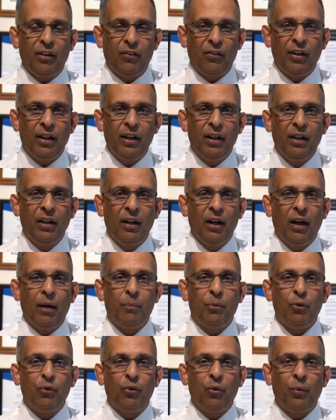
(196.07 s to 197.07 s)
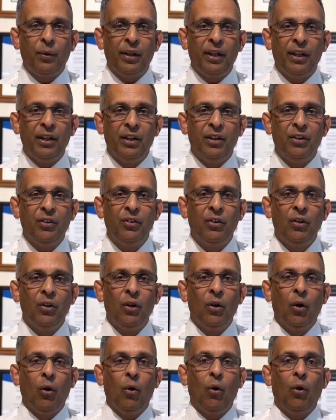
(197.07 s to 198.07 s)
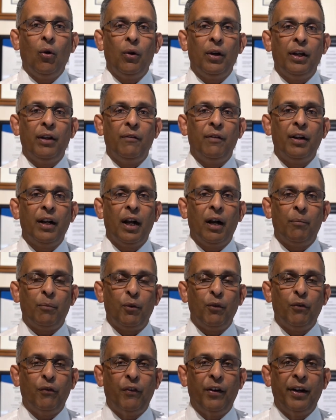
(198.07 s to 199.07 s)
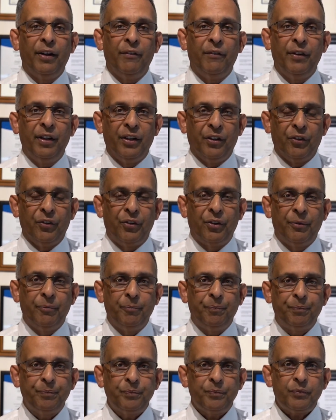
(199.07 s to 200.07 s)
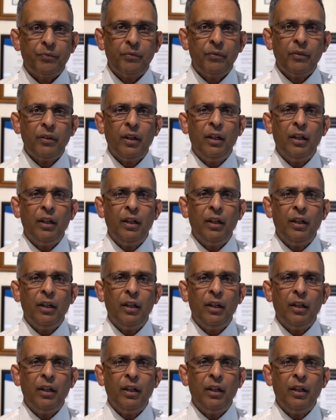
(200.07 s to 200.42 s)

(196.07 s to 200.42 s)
as I said, up to 3 years or even up to 5 years.